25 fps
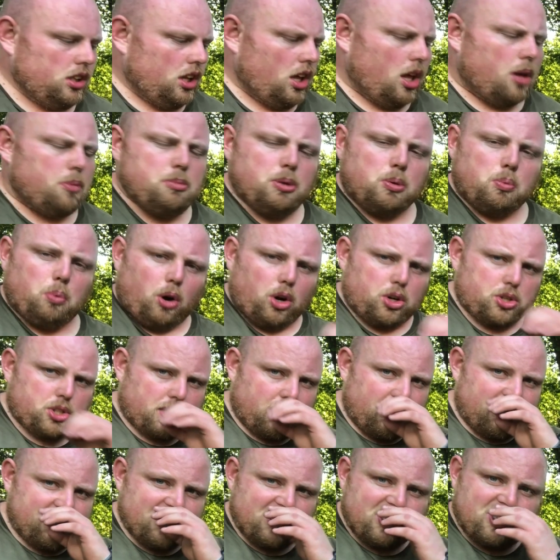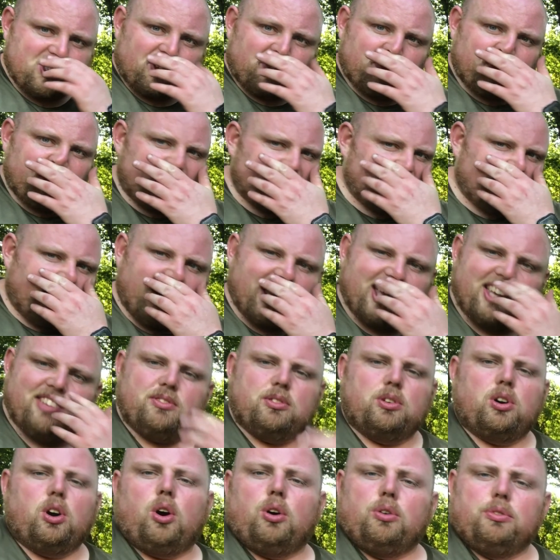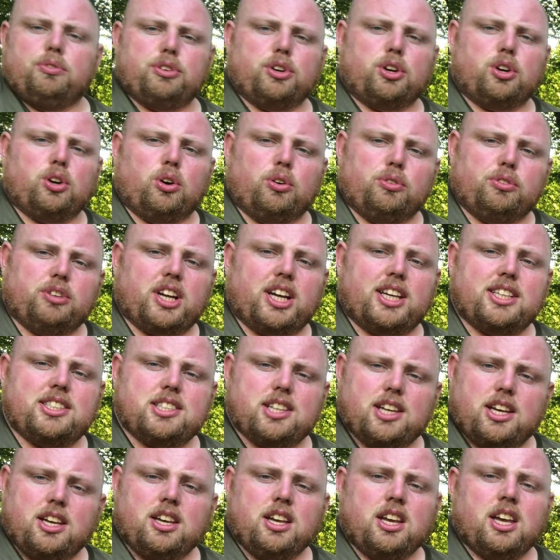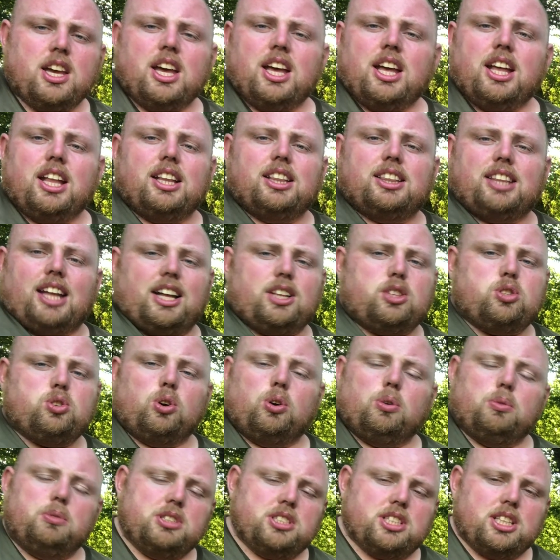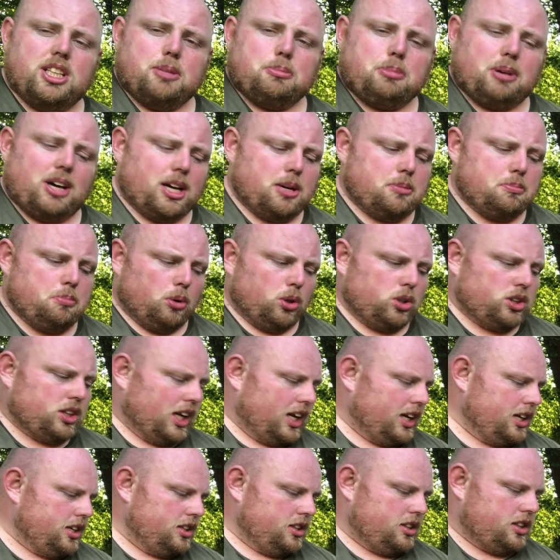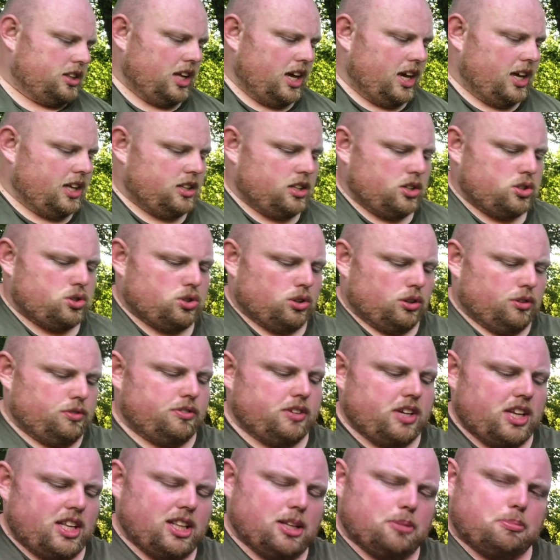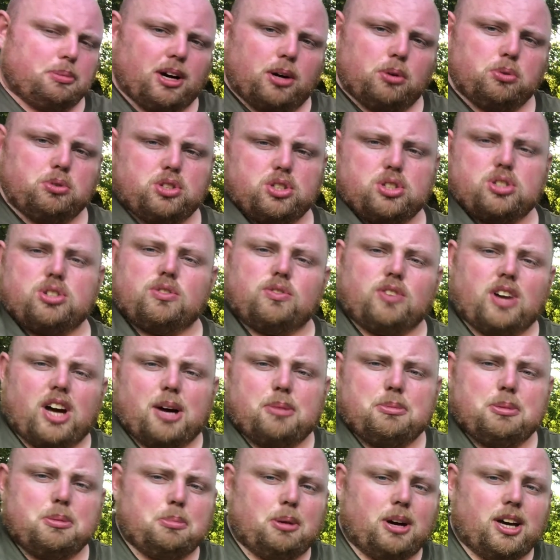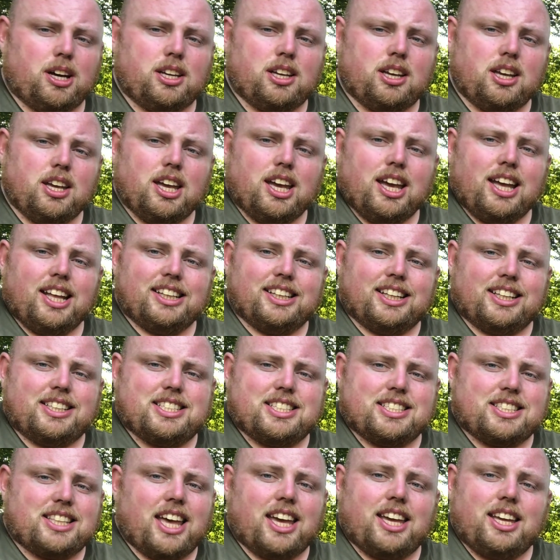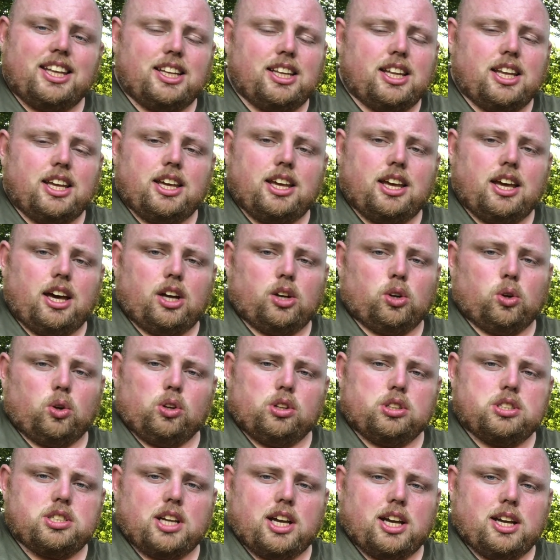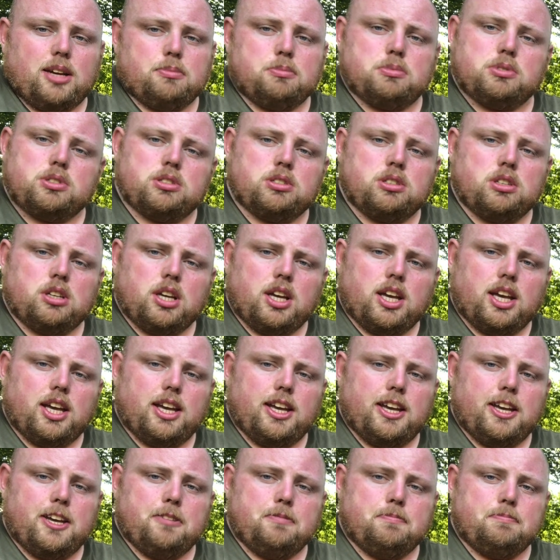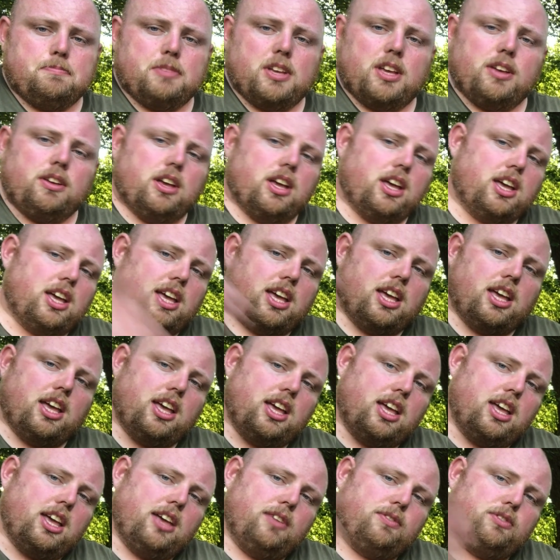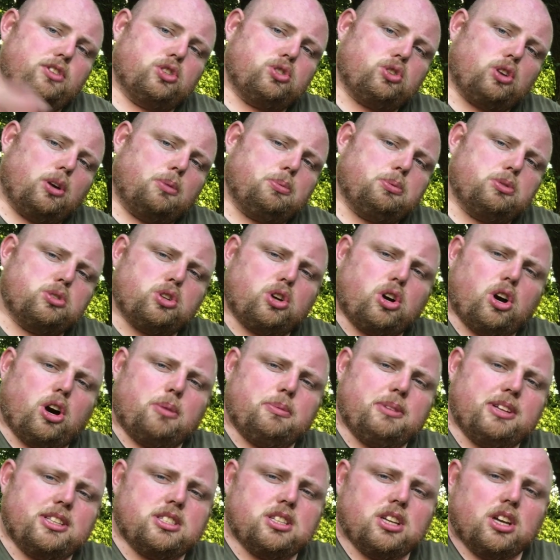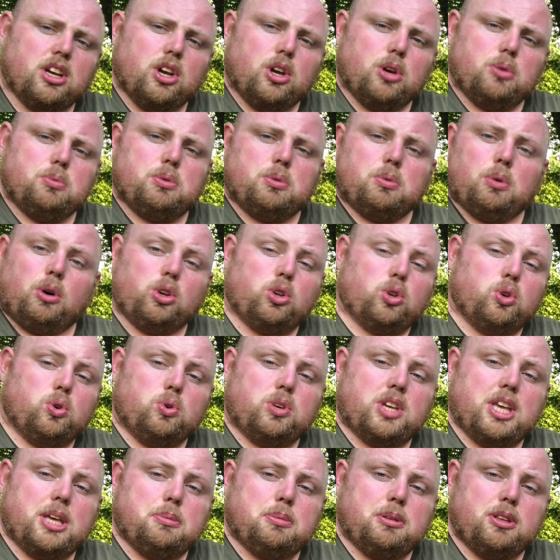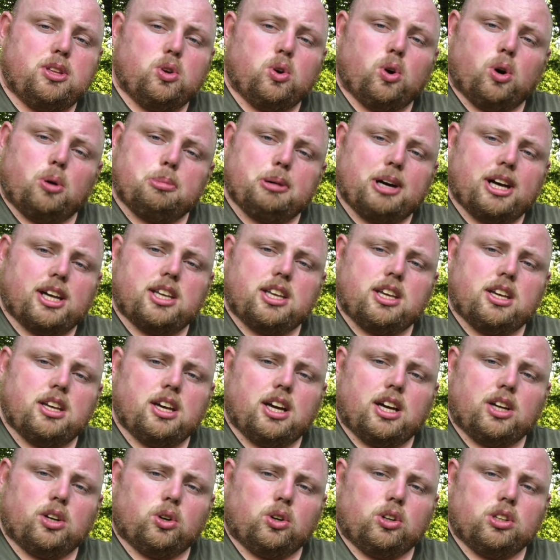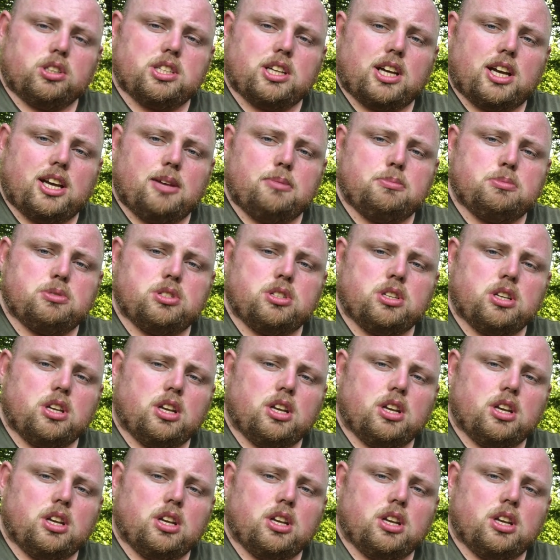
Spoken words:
My wash kits and stuff like that, if I'm going for an overnighter, that's always in the bag. But they're the stuff in the pouches around my bag that's staying there at all times. If you drop us a comment with what you keep in your bag at all times,